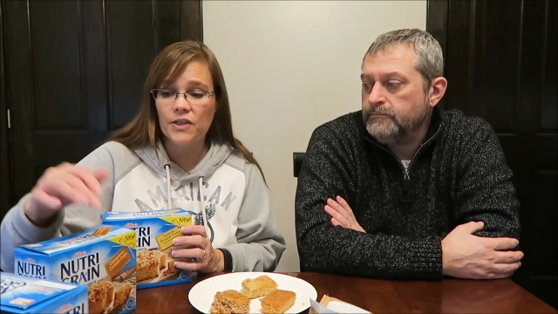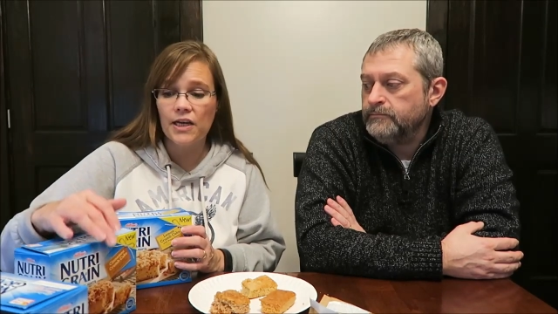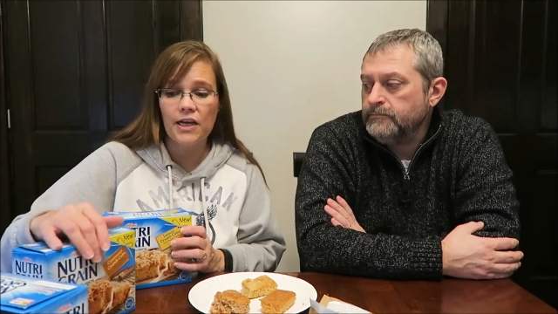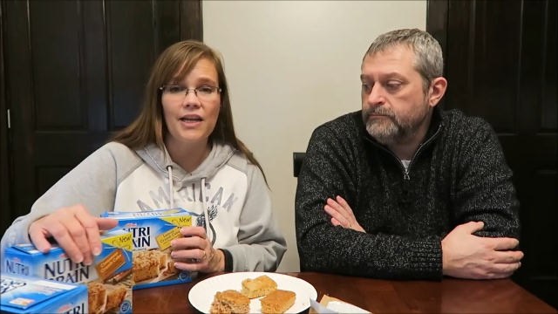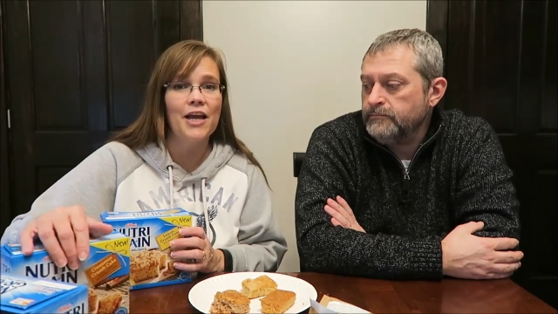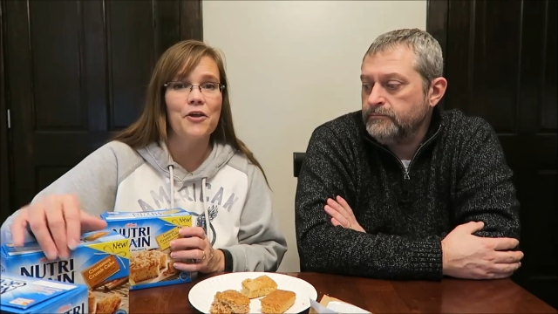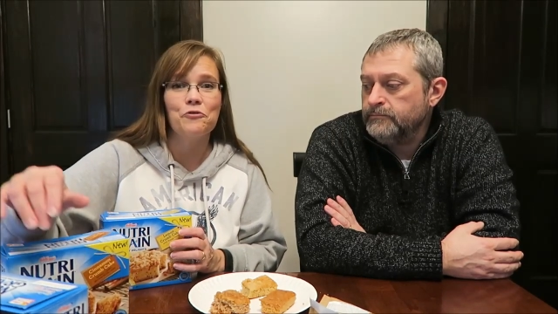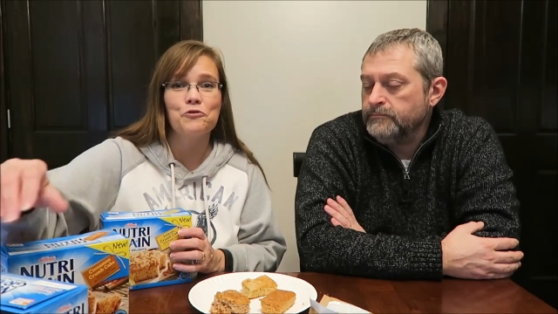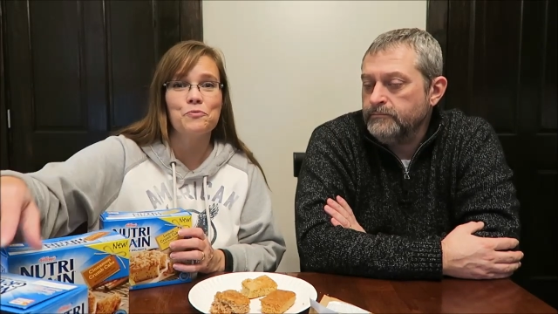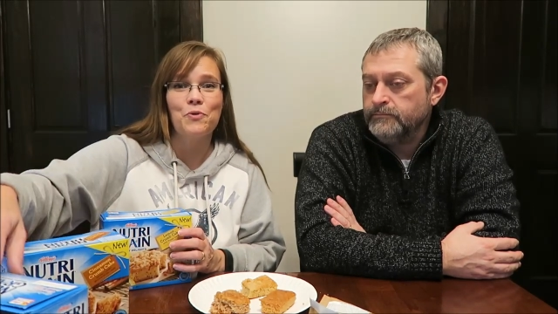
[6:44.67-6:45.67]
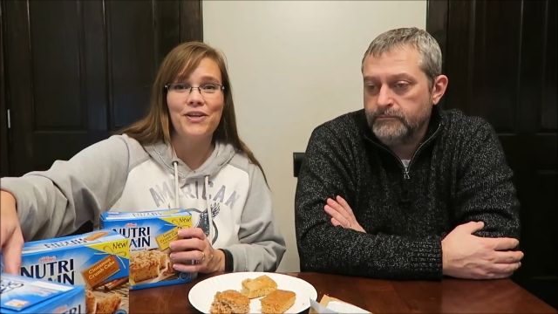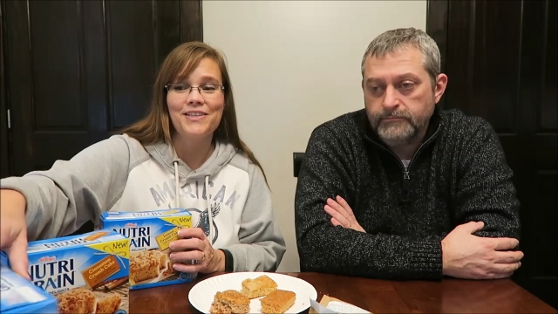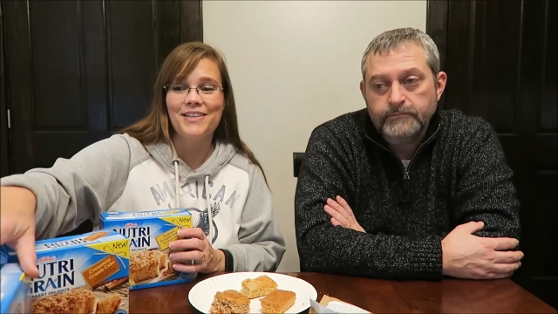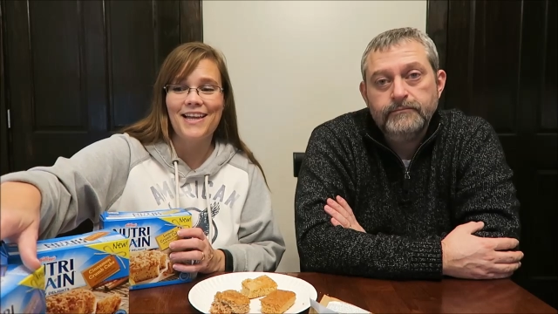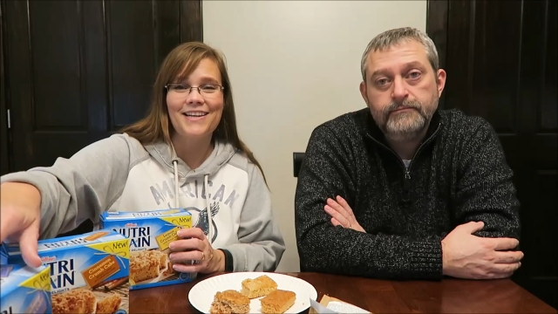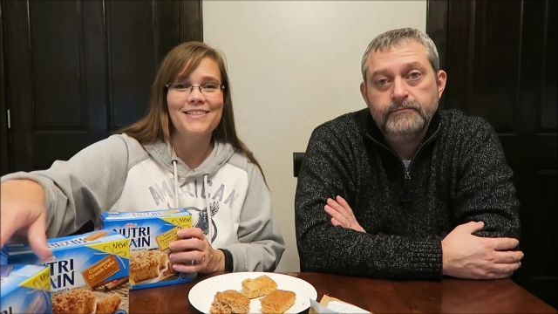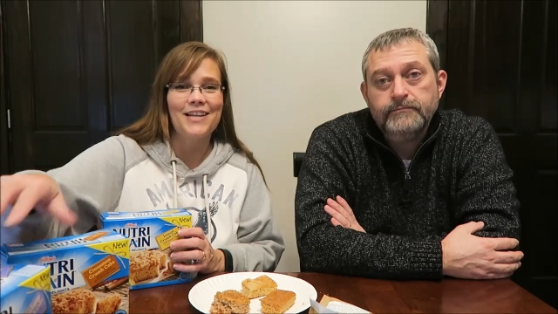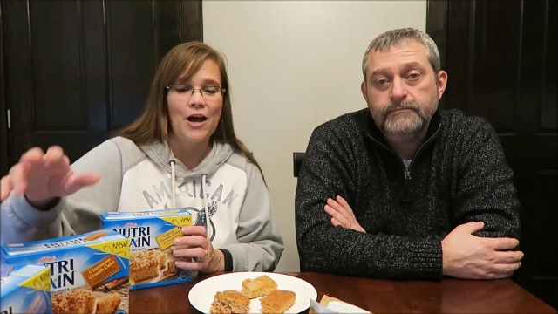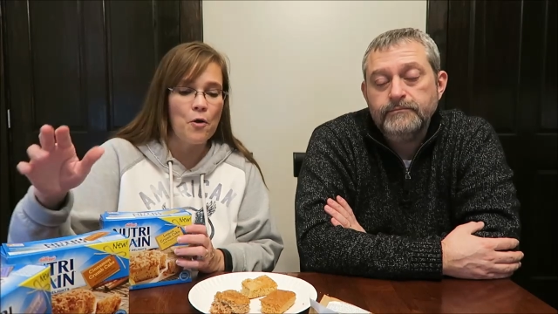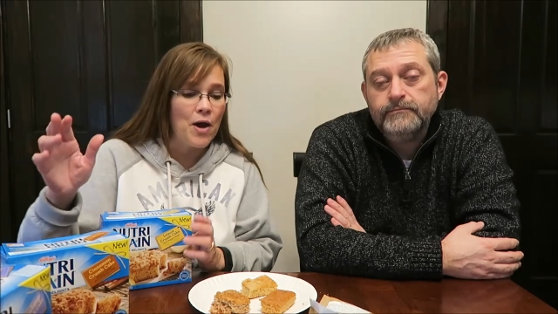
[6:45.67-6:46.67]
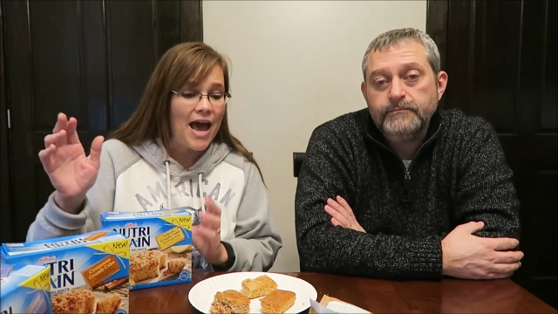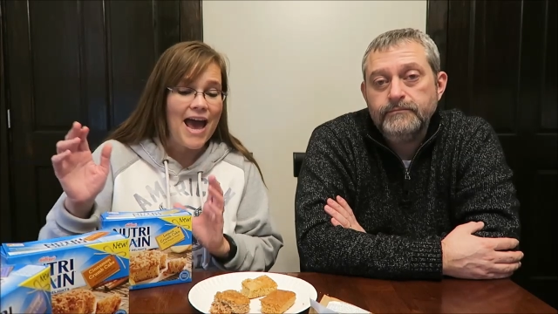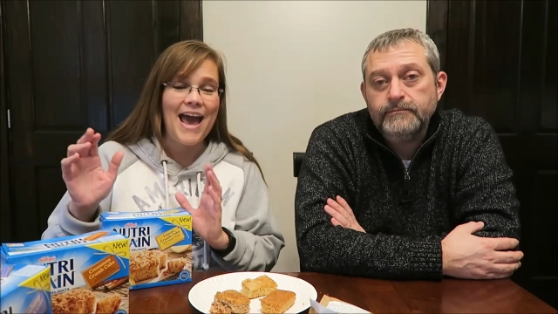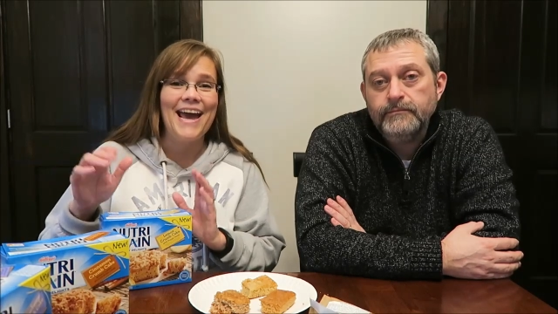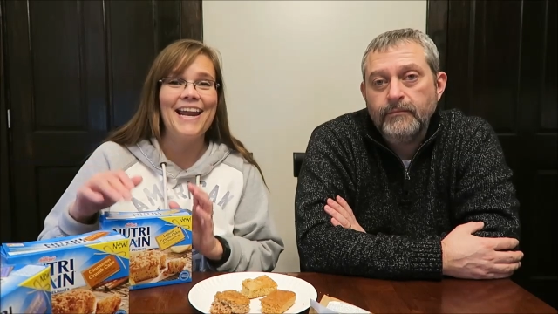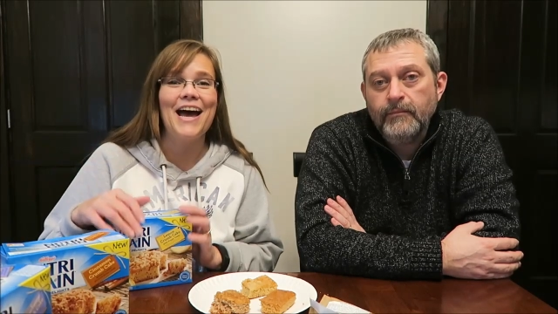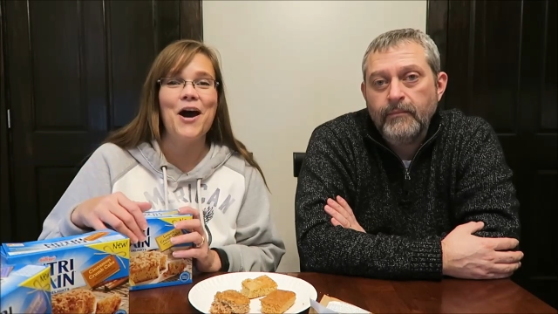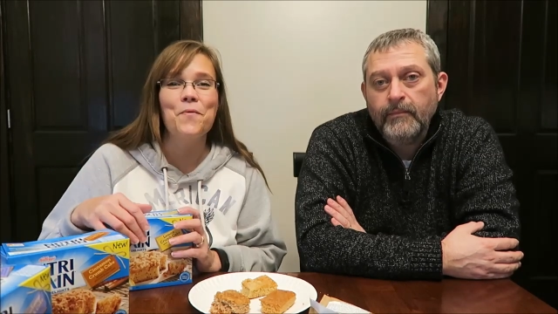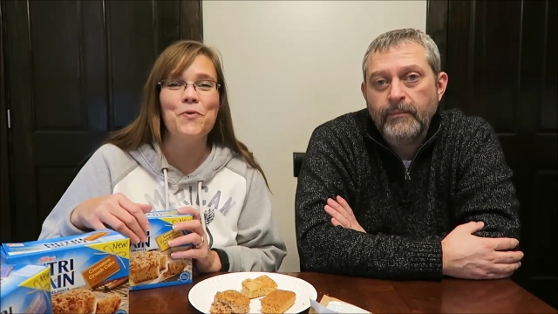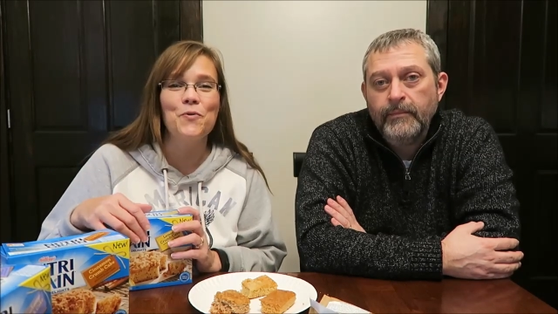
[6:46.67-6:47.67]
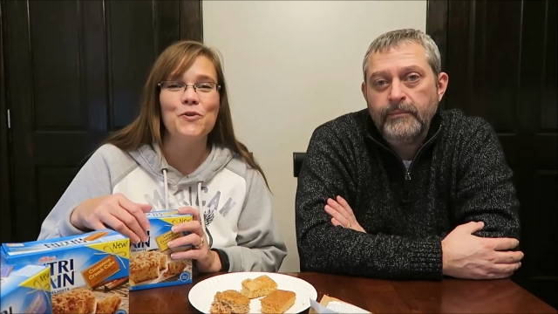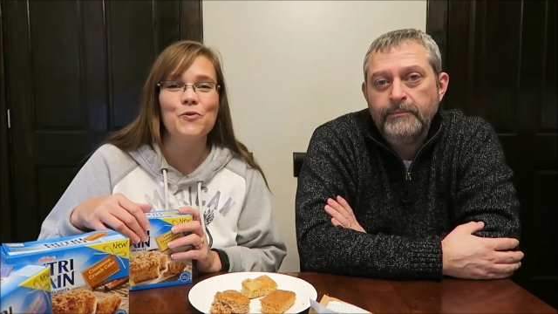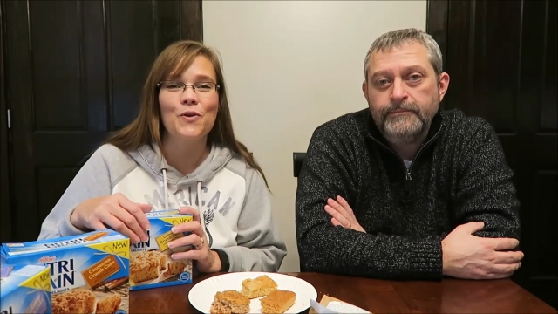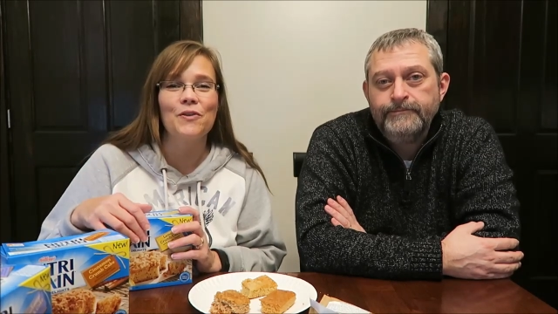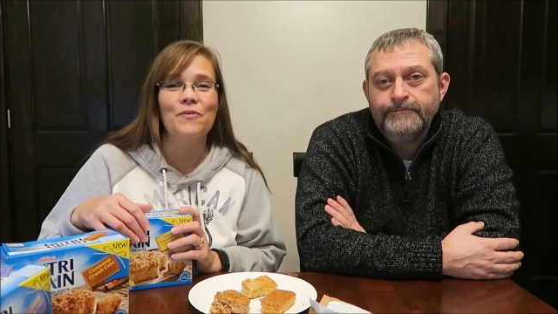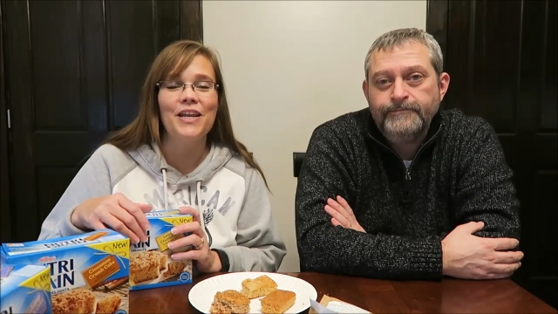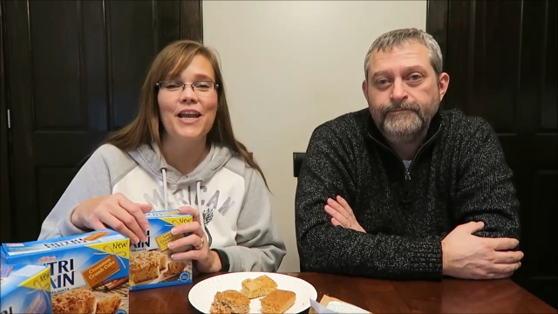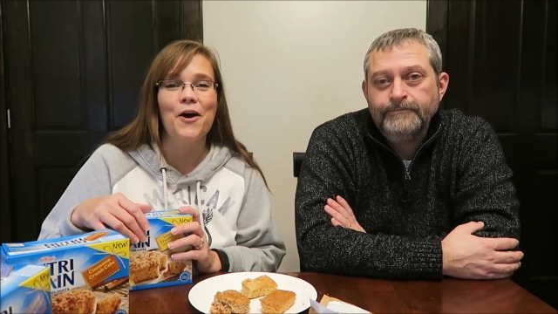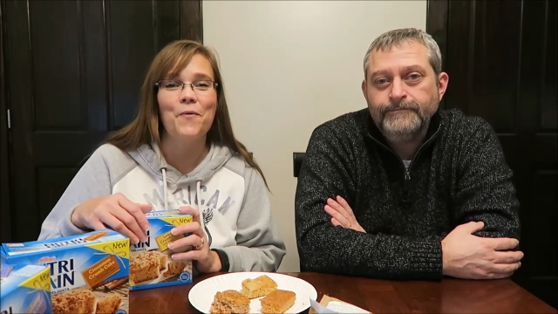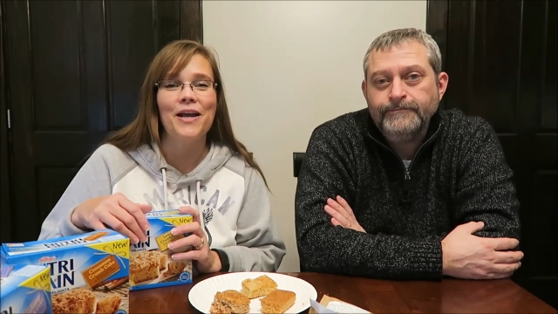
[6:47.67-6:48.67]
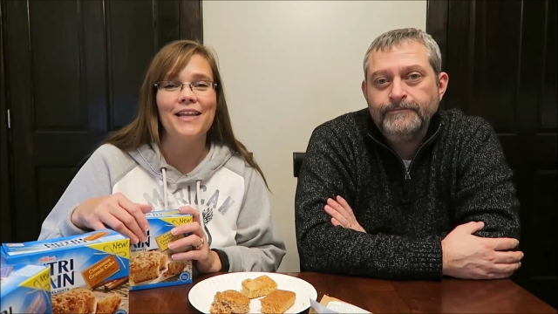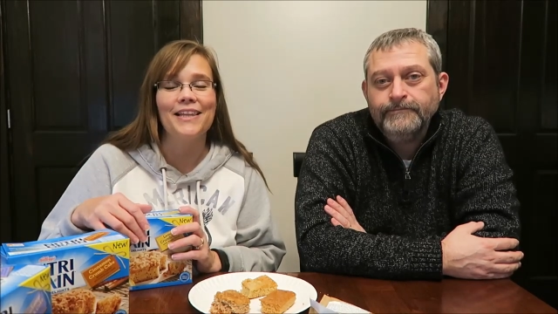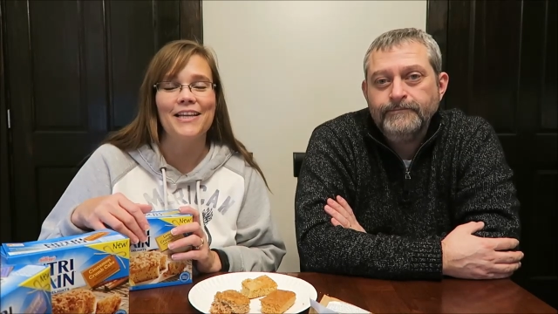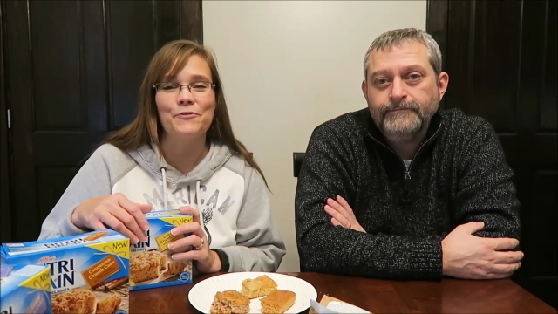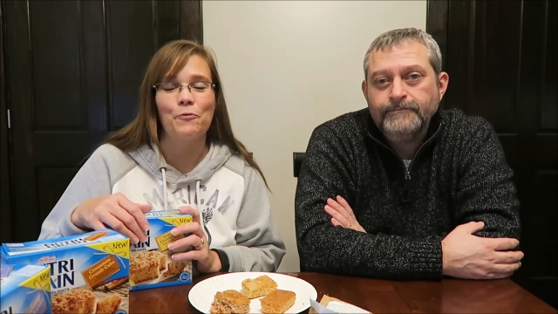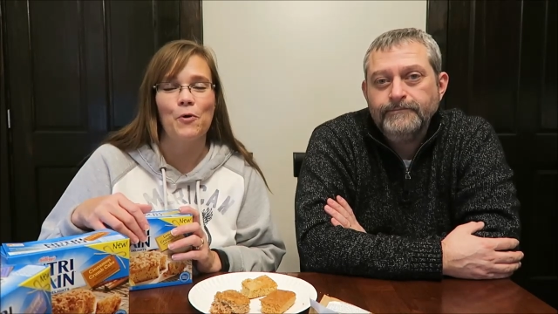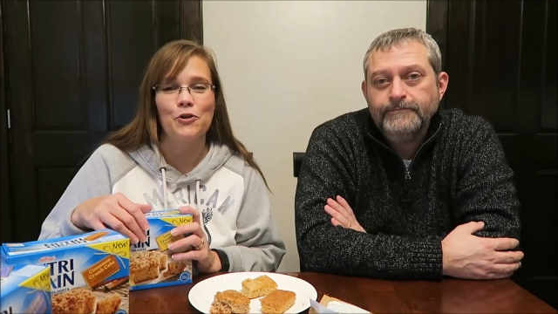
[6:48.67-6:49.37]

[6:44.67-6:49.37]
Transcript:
Speaker 1: seen any others, please let us know. And I hope you enjoyed the video, and thanks for